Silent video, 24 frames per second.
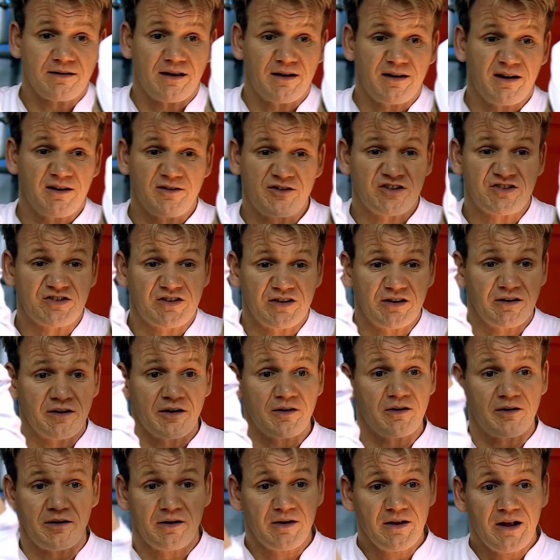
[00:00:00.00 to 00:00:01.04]
And then just,
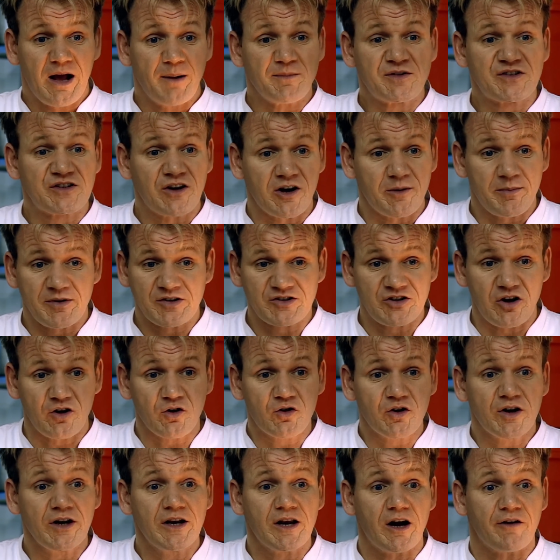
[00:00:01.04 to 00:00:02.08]
I'm sorry, but it's not
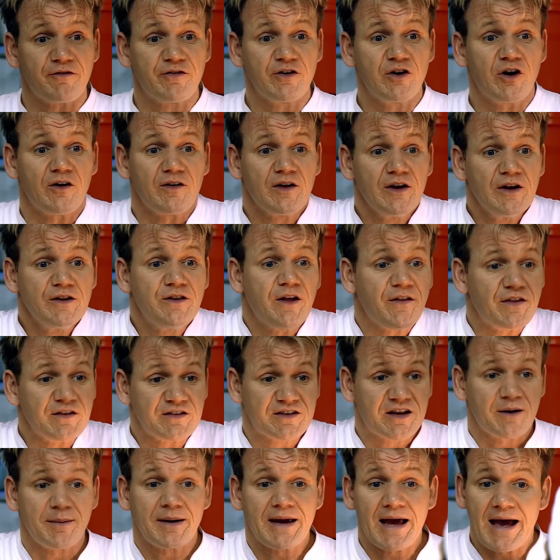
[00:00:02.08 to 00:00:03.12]
good enough. You're not, nothing's coming